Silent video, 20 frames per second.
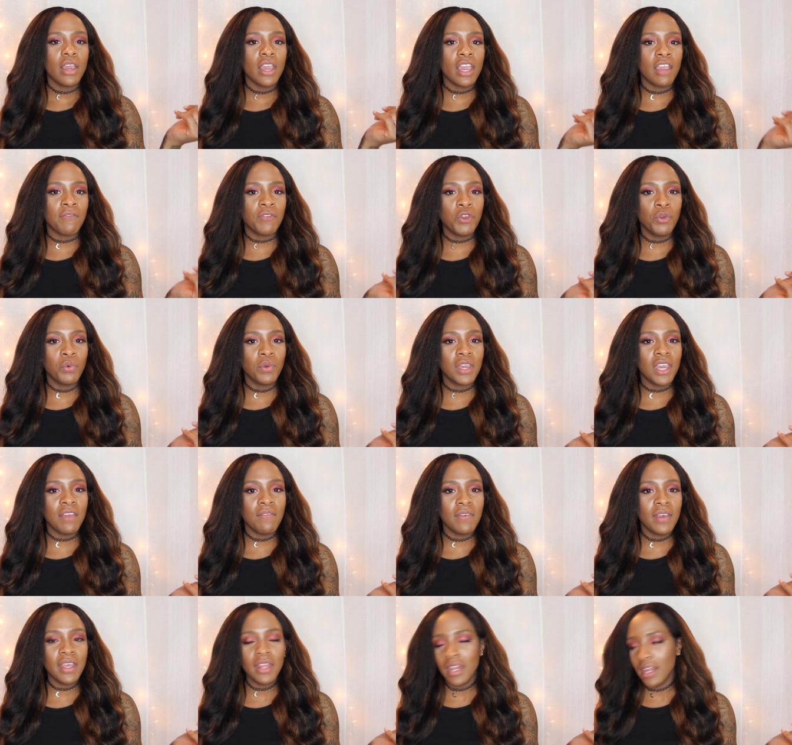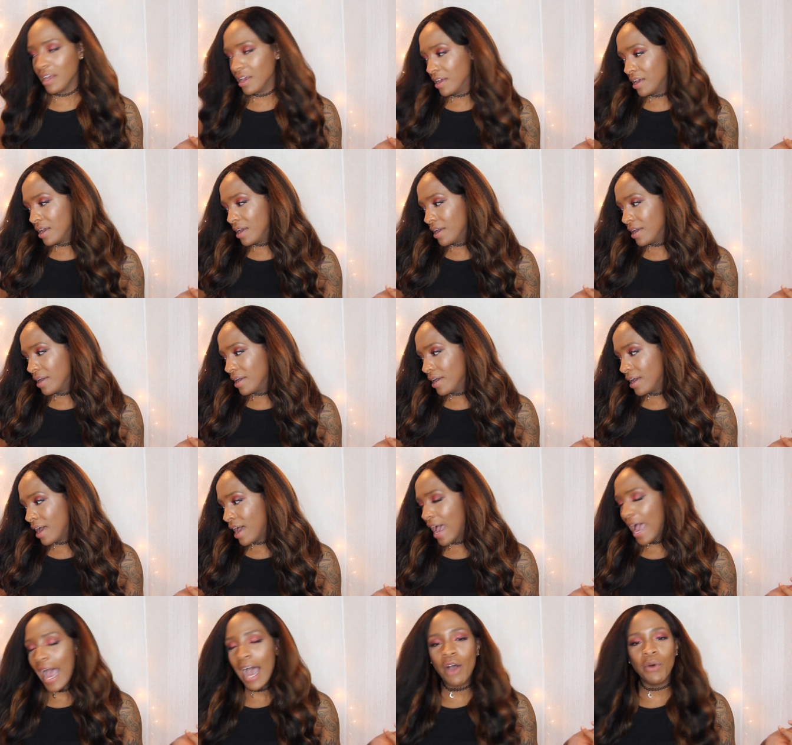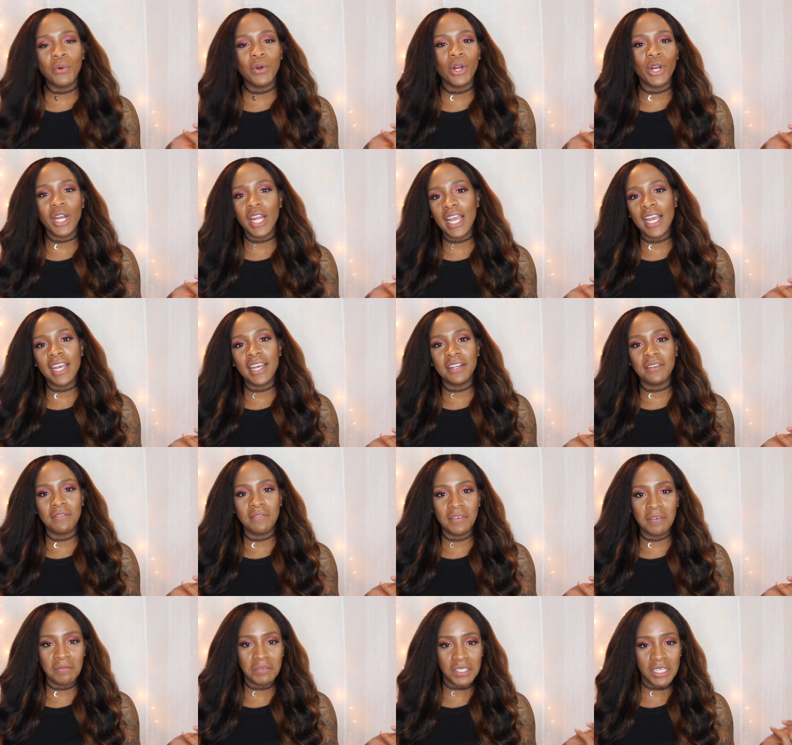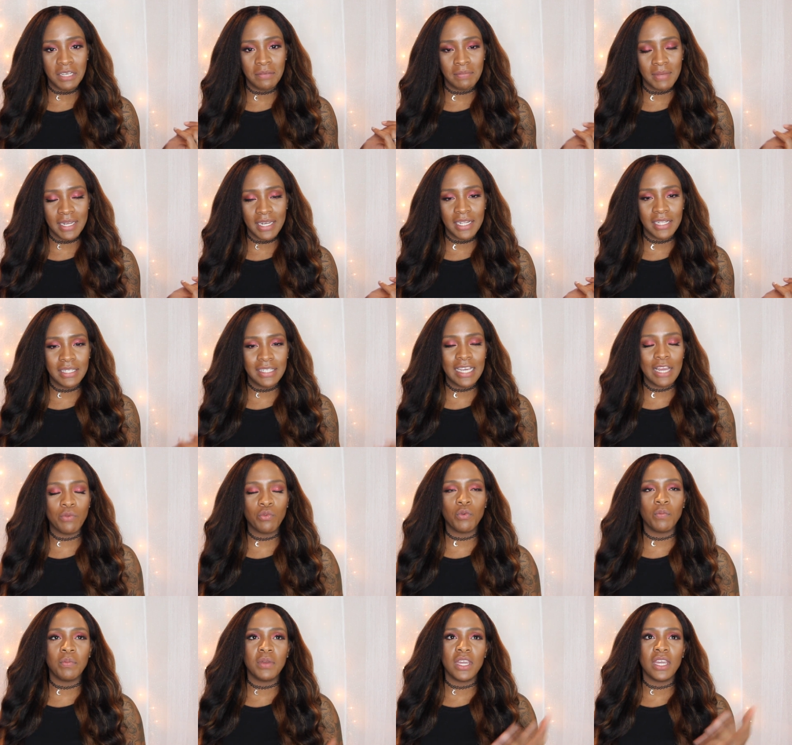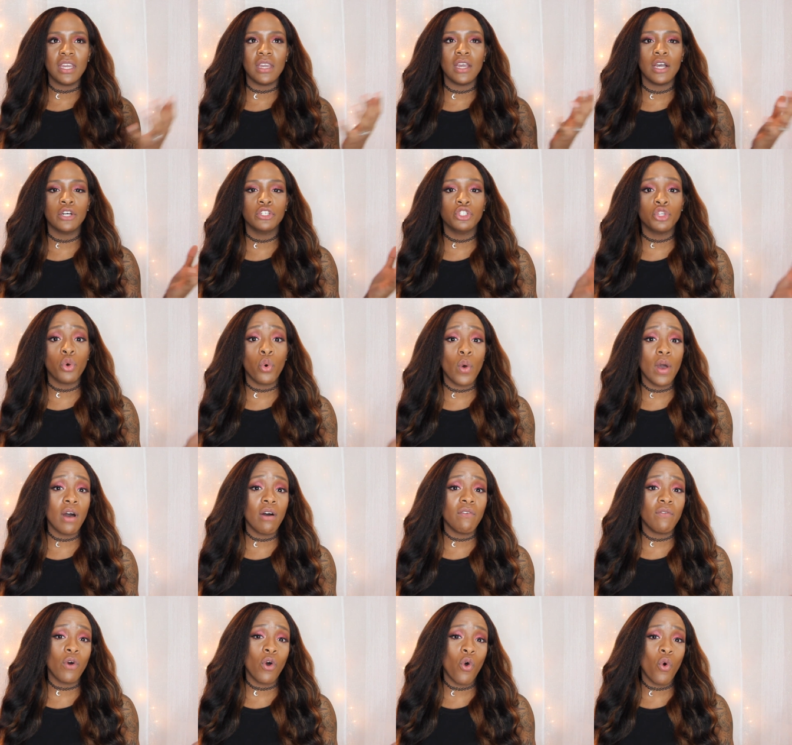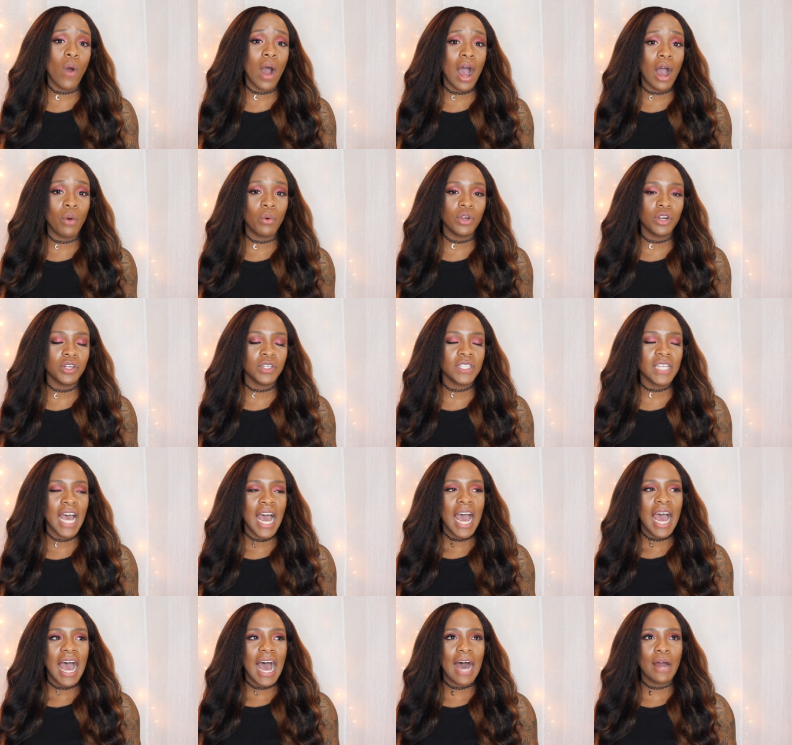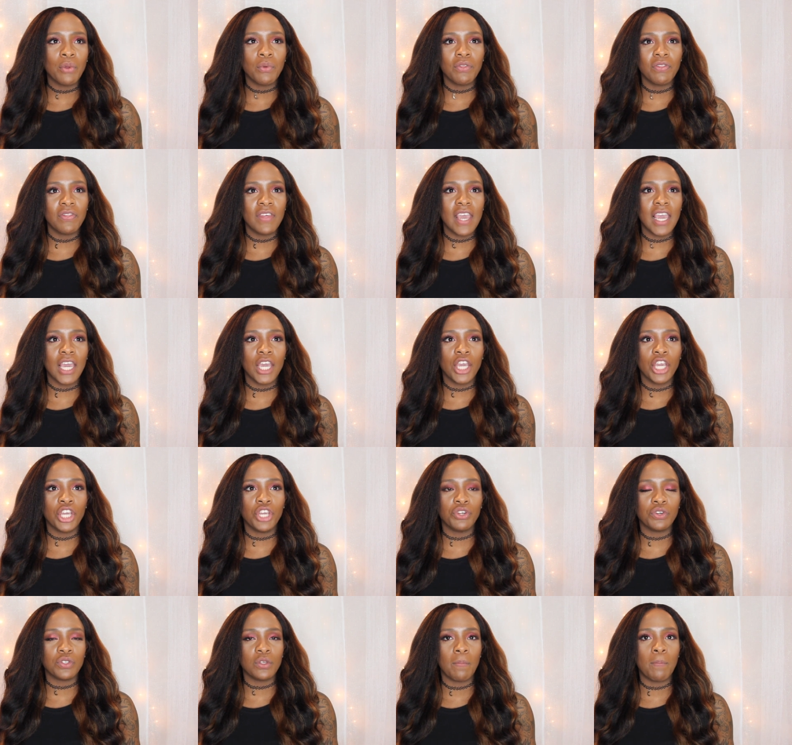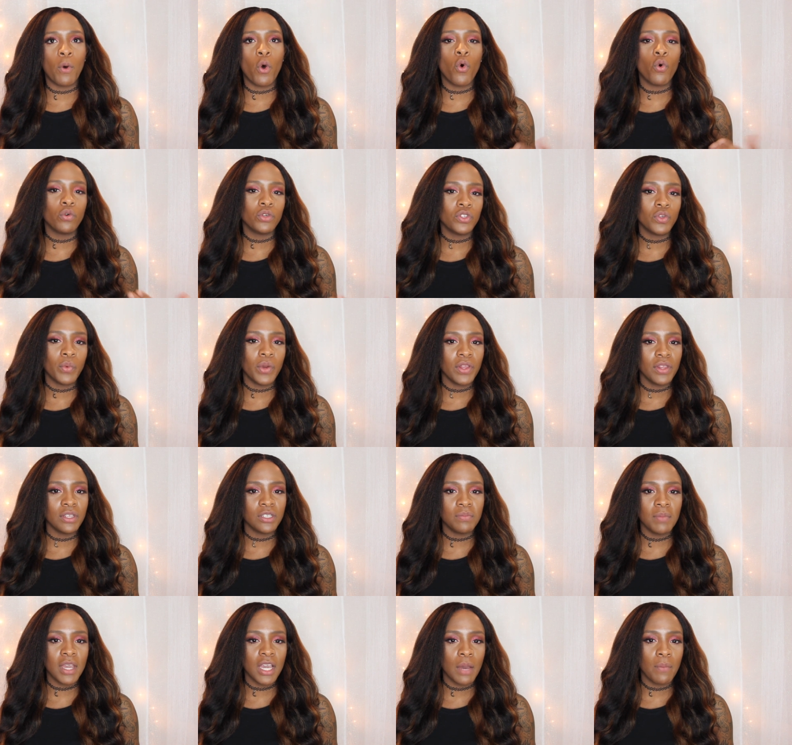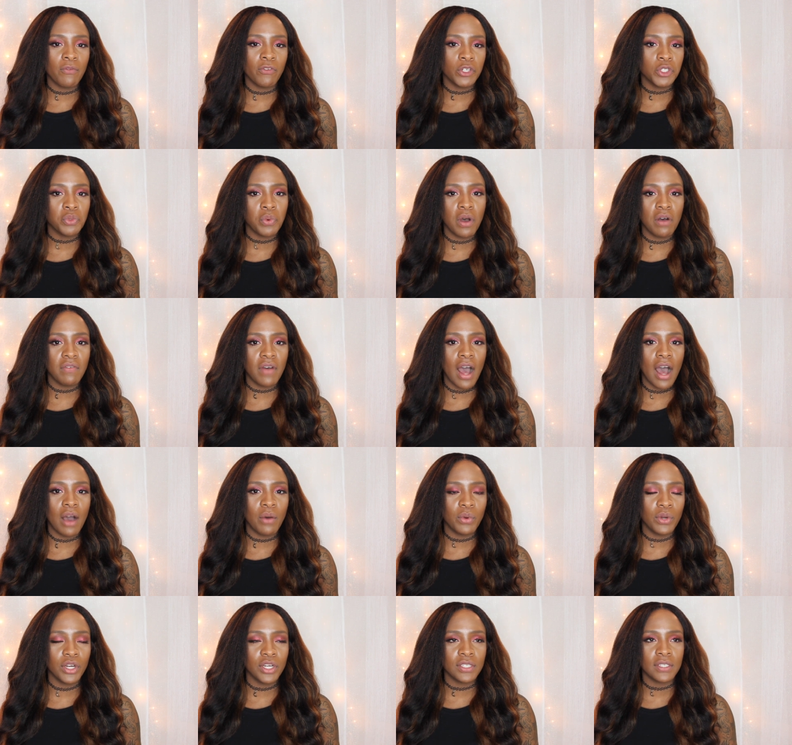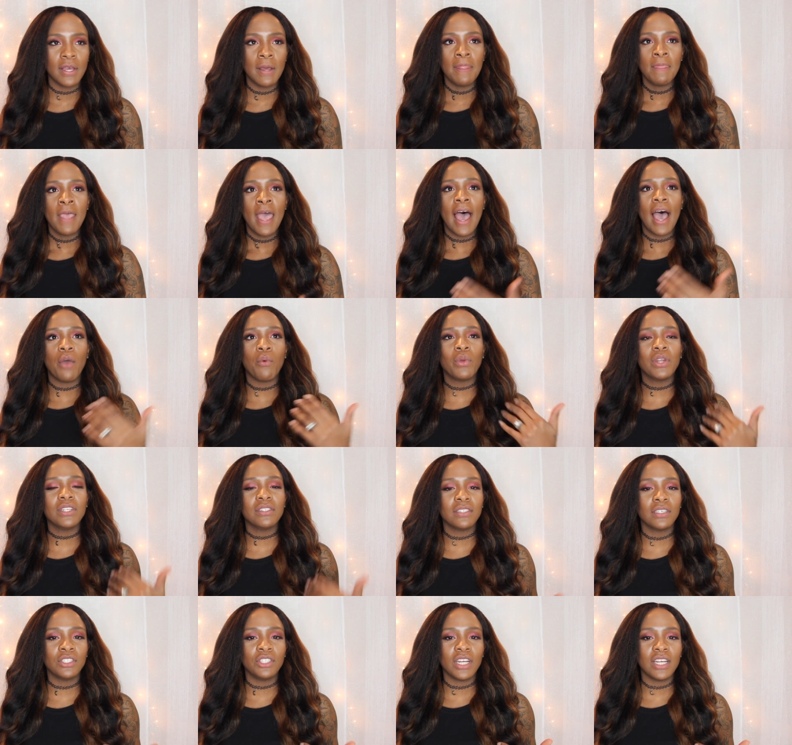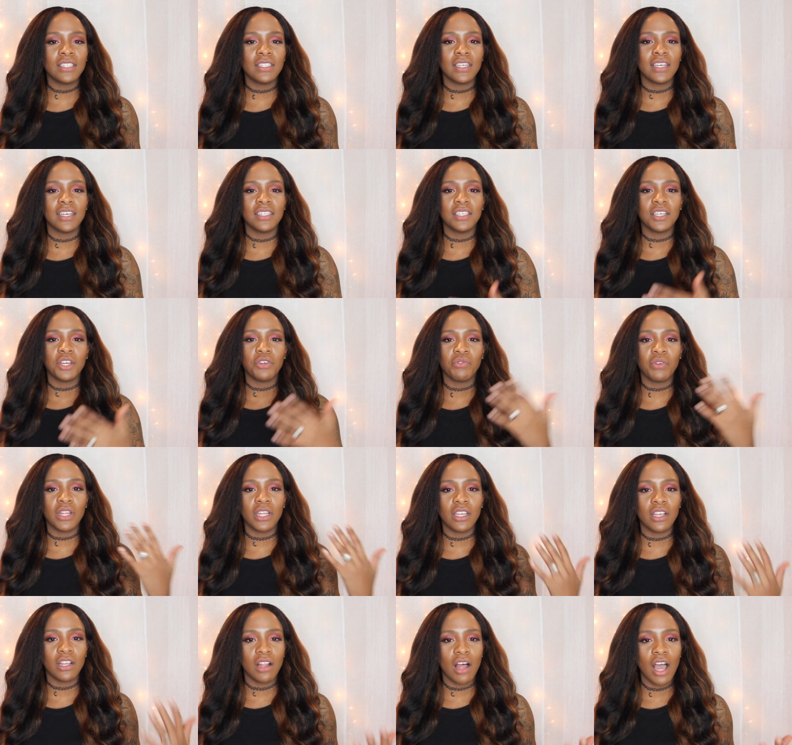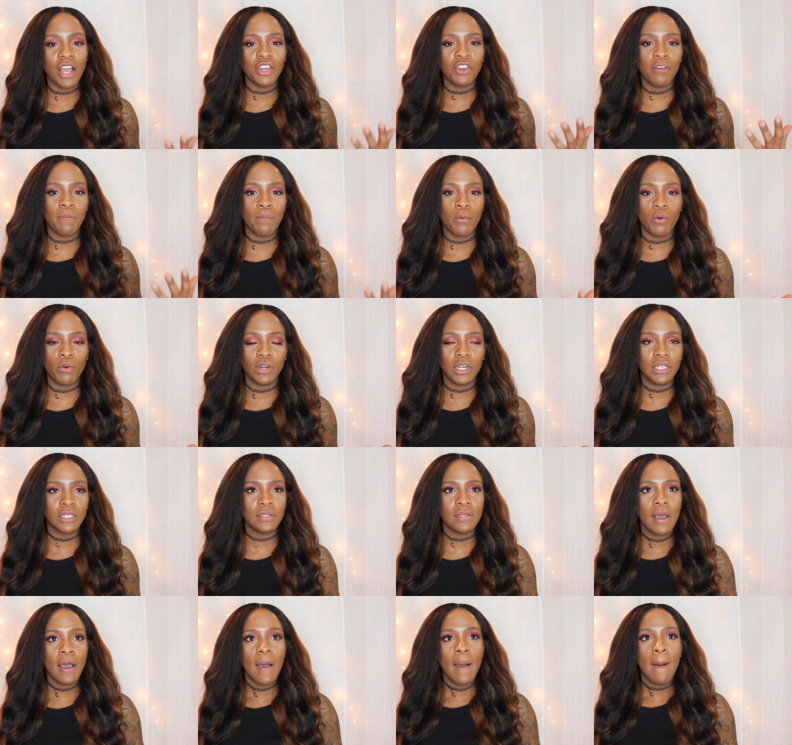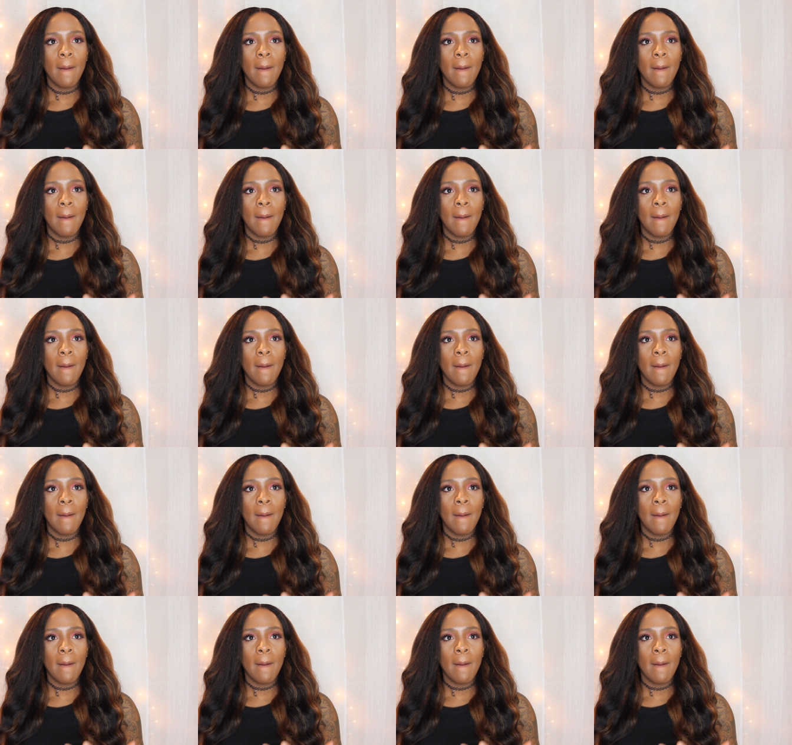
If you give it an hour and 15 minutes, it will be 12 whole hours. I don't think you're supposed to wear this makeup for 12 hours. I wouldn't suggest it because it could really clog your pores.